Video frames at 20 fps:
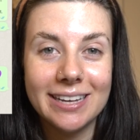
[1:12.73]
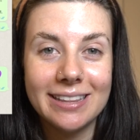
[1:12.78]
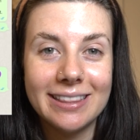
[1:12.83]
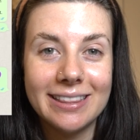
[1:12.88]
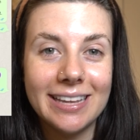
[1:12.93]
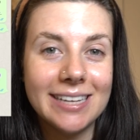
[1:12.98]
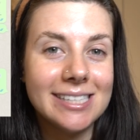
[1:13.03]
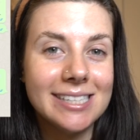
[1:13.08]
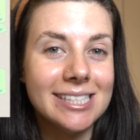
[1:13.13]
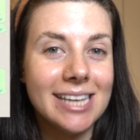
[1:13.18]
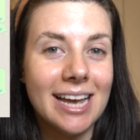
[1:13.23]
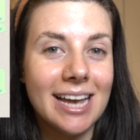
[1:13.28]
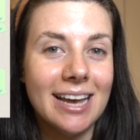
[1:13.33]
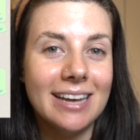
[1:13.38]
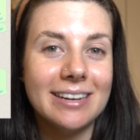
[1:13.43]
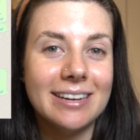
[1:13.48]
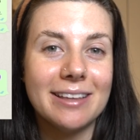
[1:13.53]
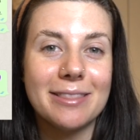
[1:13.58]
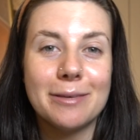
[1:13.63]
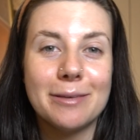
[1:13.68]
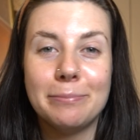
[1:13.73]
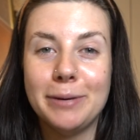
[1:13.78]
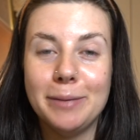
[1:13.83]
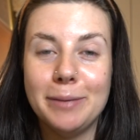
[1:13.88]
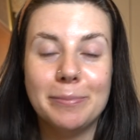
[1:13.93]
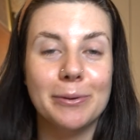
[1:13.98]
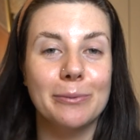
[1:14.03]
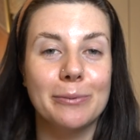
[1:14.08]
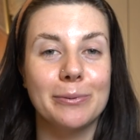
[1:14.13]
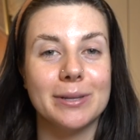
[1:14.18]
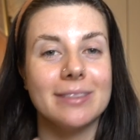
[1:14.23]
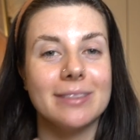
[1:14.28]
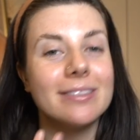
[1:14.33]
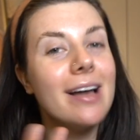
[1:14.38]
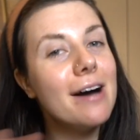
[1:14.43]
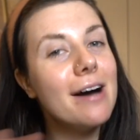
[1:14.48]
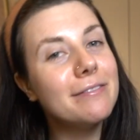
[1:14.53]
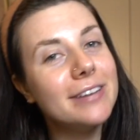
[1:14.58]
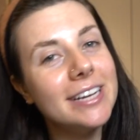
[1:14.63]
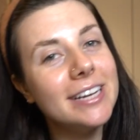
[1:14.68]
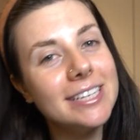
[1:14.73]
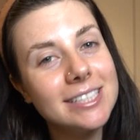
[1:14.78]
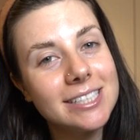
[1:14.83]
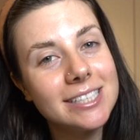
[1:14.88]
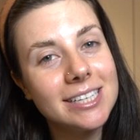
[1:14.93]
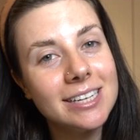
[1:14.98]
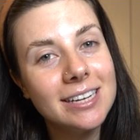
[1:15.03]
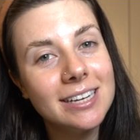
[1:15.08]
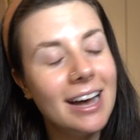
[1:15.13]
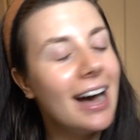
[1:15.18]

They said the people would love it.